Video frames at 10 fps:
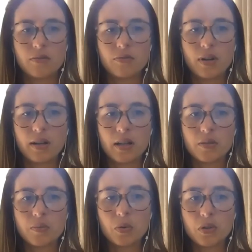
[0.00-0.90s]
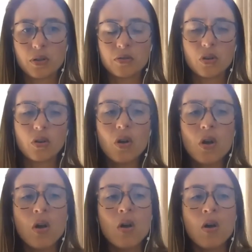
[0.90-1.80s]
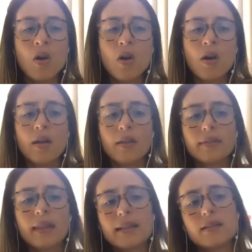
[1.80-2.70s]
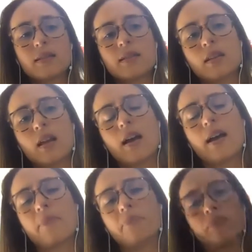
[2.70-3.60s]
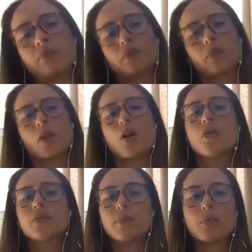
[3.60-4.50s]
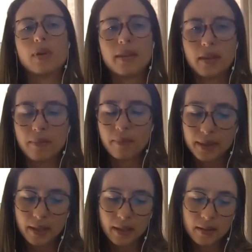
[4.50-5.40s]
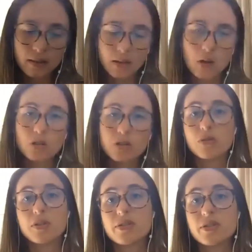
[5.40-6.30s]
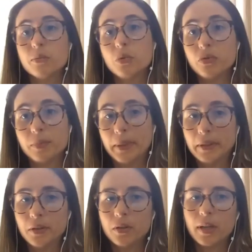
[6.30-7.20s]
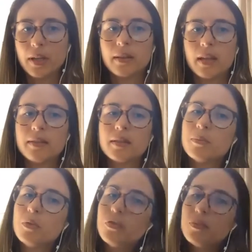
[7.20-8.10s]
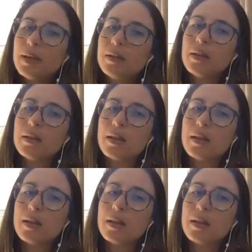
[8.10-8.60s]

very nice book. And so that's on the breathing, but then also there's the movement, no? And the movement,